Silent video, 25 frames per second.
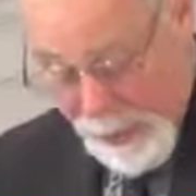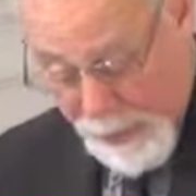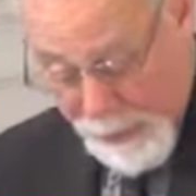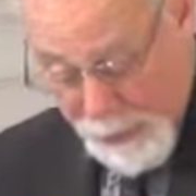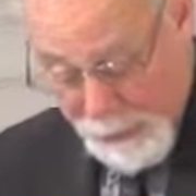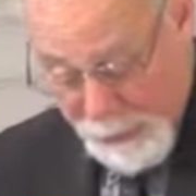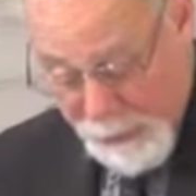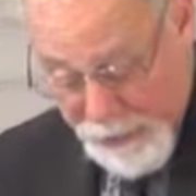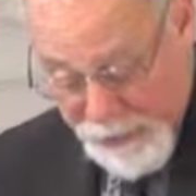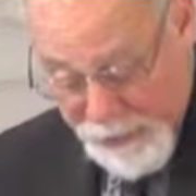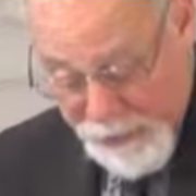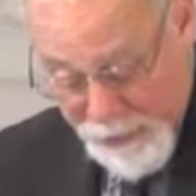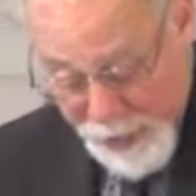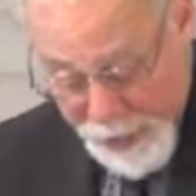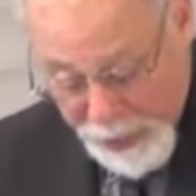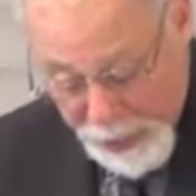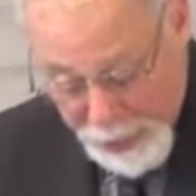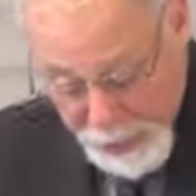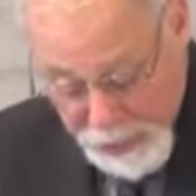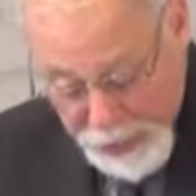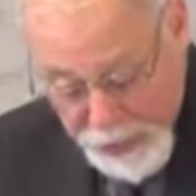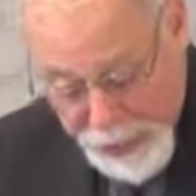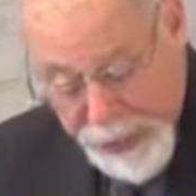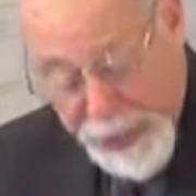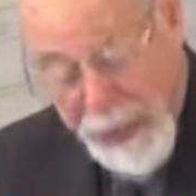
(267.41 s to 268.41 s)
This
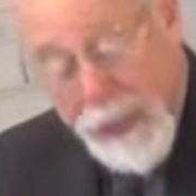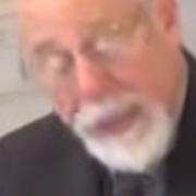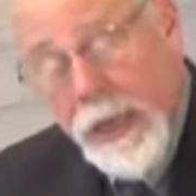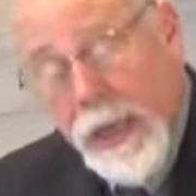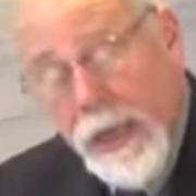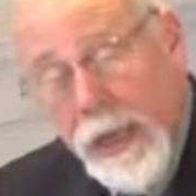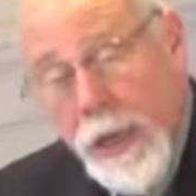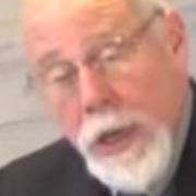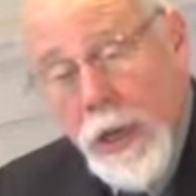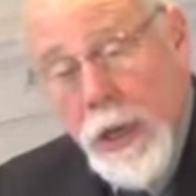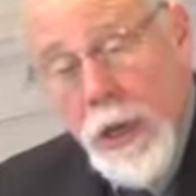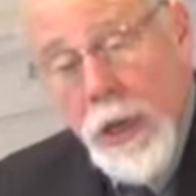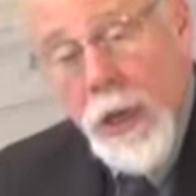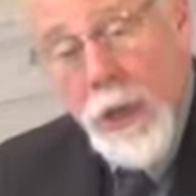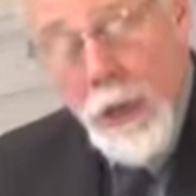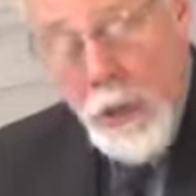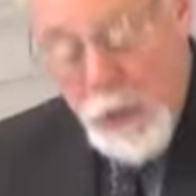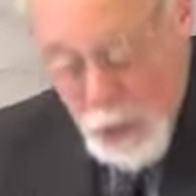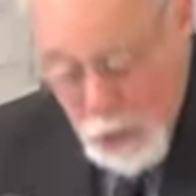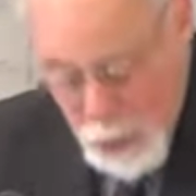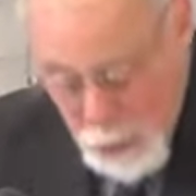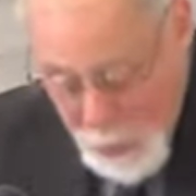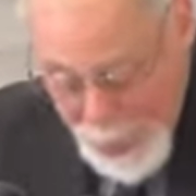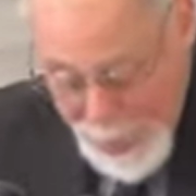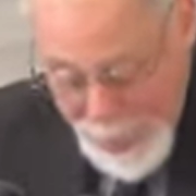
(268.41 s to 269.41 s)
reveals the
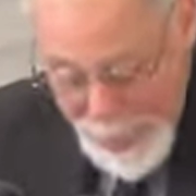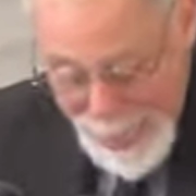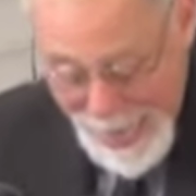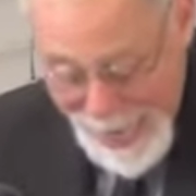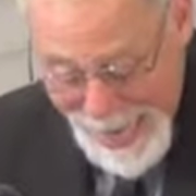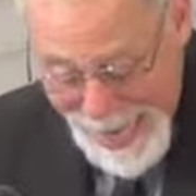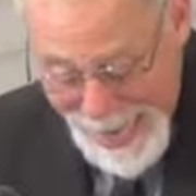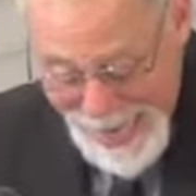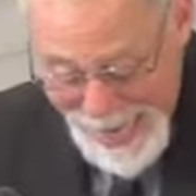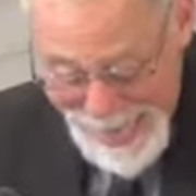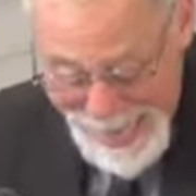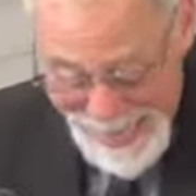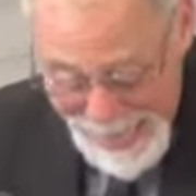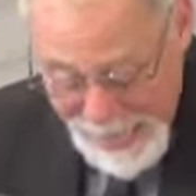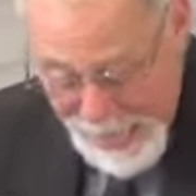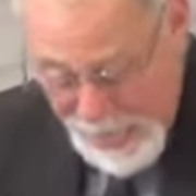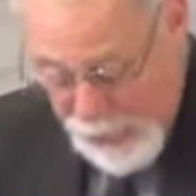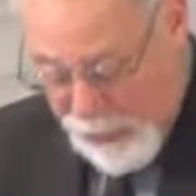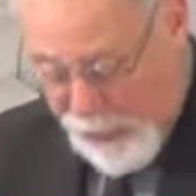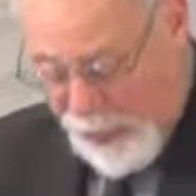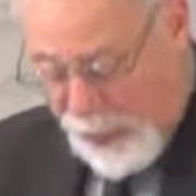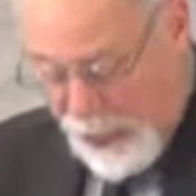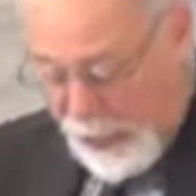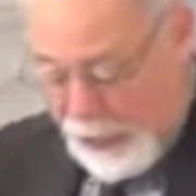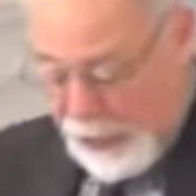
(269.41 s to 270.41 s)
human
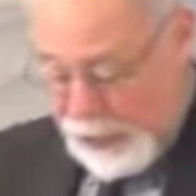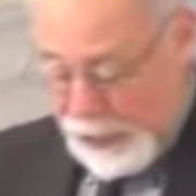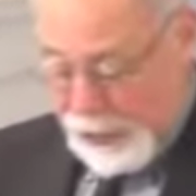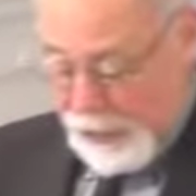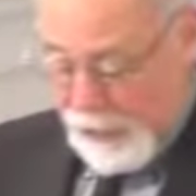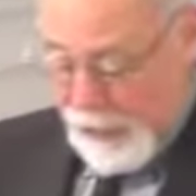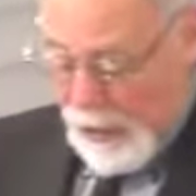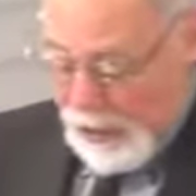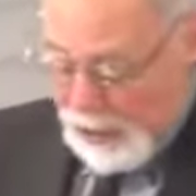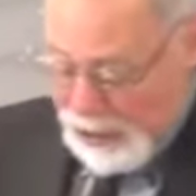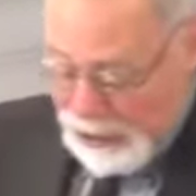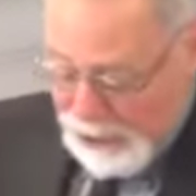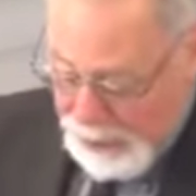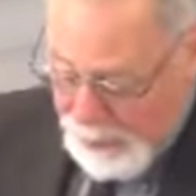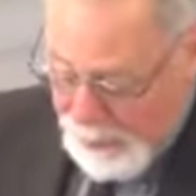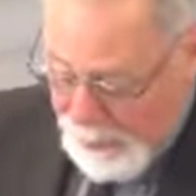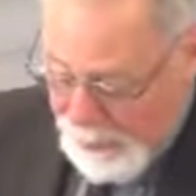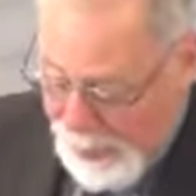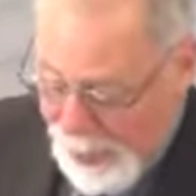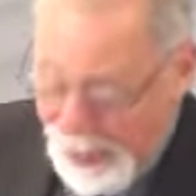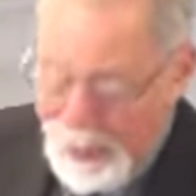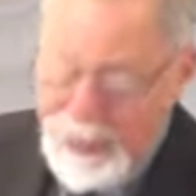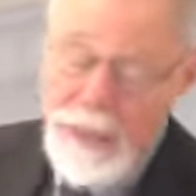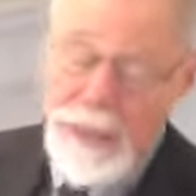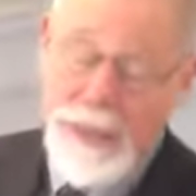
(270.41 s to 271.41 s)
interior structure
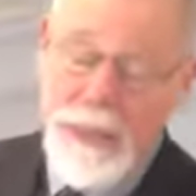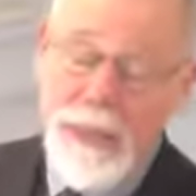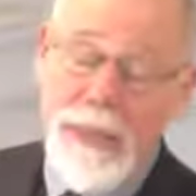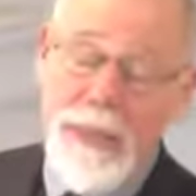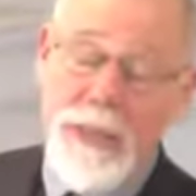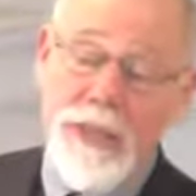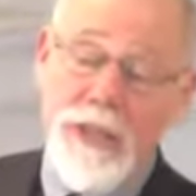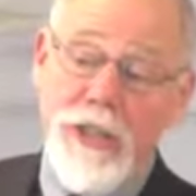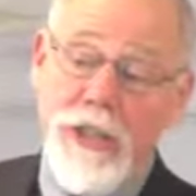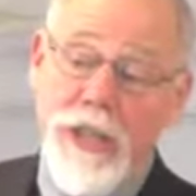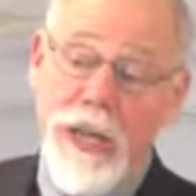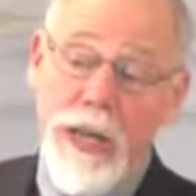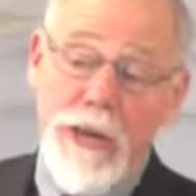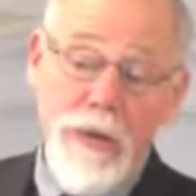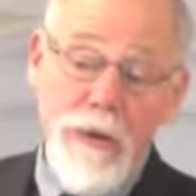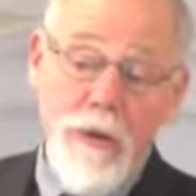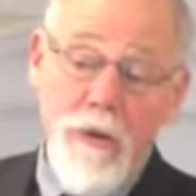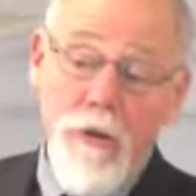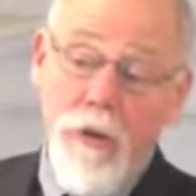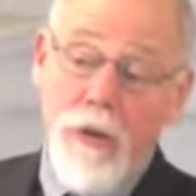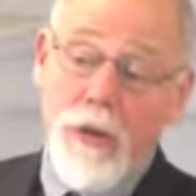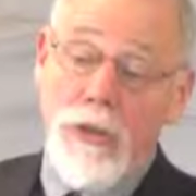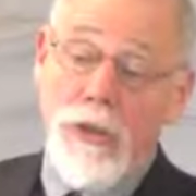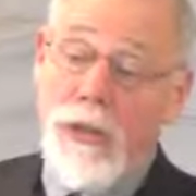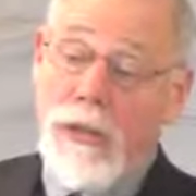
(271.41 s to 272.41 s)
basically shared
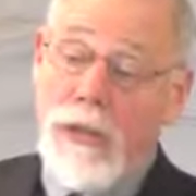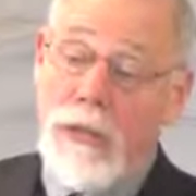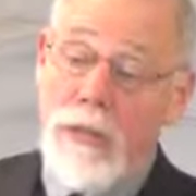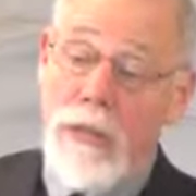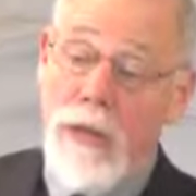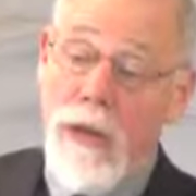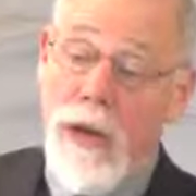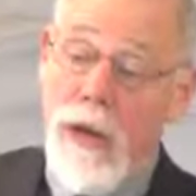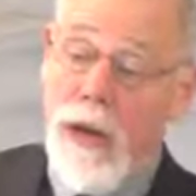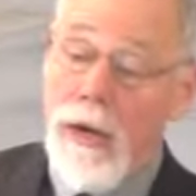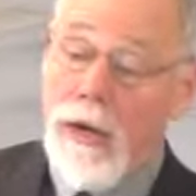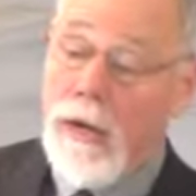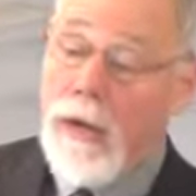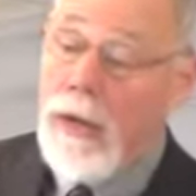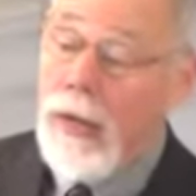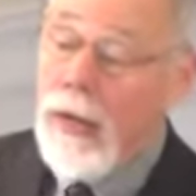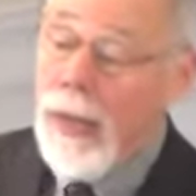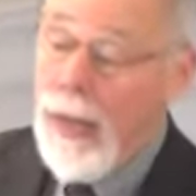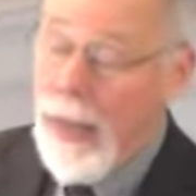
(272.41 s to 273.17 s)
across the entire